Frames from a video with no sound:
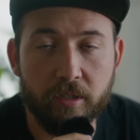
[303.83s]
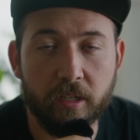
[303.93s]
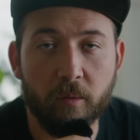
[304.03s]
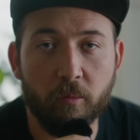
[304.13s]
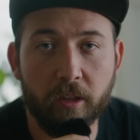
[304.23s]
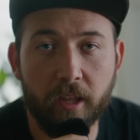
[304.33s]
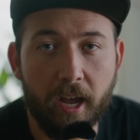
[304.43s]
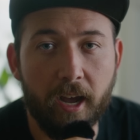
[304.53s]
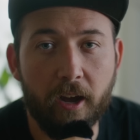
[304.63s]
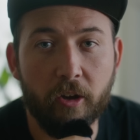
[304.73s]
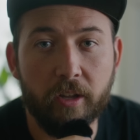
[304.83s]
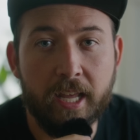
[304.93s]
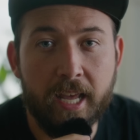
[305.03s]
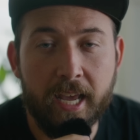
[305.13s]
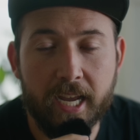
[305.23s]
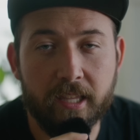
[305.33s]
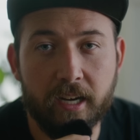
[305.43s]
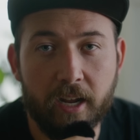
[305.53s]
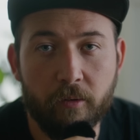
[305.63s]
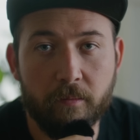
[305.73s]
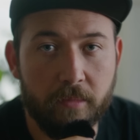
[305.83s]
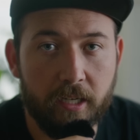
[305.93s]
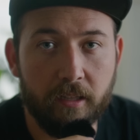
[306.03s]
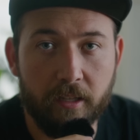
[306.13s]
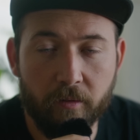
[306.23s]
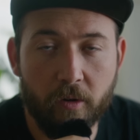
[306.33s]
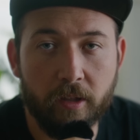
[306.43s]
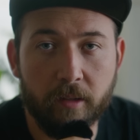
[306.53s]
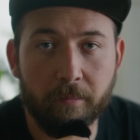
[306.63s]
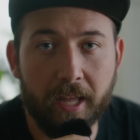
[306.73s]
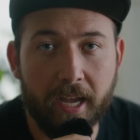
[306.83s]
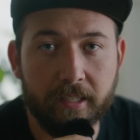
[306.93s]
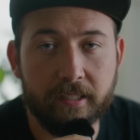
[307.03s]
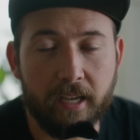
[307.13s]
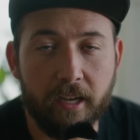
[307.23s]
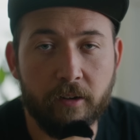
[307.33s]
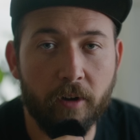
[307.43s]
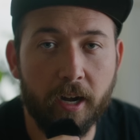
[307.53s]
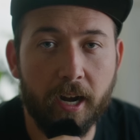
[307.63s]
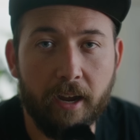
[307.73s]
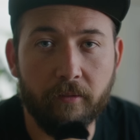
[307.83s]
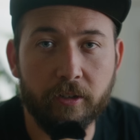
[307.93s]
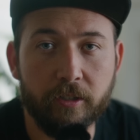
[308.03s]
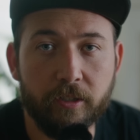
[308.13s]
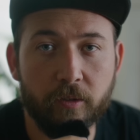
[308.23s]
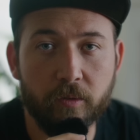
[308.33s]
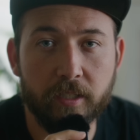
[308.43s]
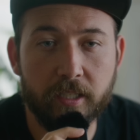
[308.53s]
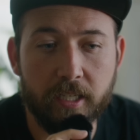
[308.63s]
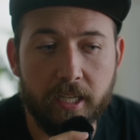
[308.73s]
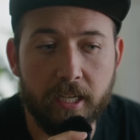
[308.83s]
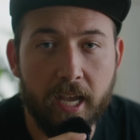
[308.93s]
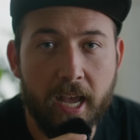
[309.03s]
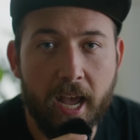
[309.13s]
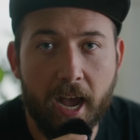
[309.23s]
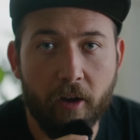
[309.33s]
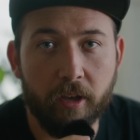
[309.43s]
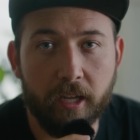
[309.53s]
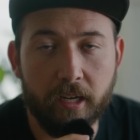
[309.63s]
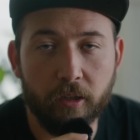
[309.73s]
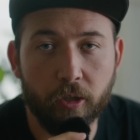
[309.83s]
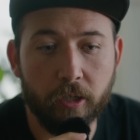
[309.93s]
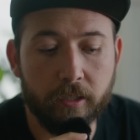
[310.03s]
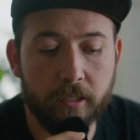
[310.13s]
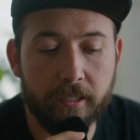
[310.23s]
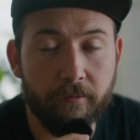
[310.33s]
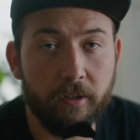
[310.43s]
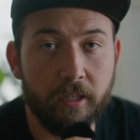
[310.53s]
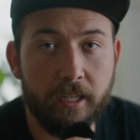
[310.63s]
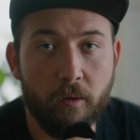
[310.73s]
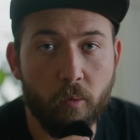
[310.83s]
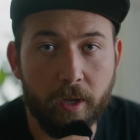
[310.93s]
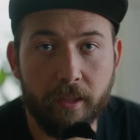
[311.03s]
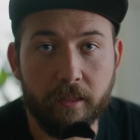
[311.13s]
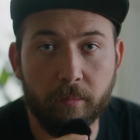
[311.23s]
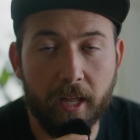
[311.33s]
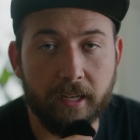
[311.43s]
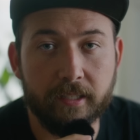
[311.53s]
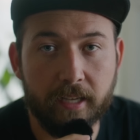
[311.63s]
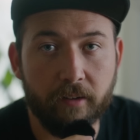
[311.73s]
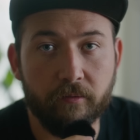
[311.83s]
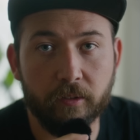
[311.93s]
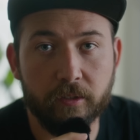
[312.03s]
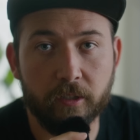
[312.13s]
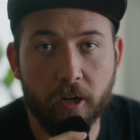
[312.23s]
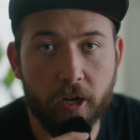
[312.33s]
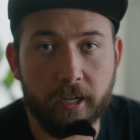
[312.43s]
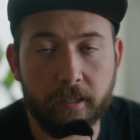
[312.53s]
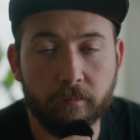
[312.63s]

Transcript: some without, and then I would immediately throw on the black satin right after to see how it looked differently with the black satin filter on it.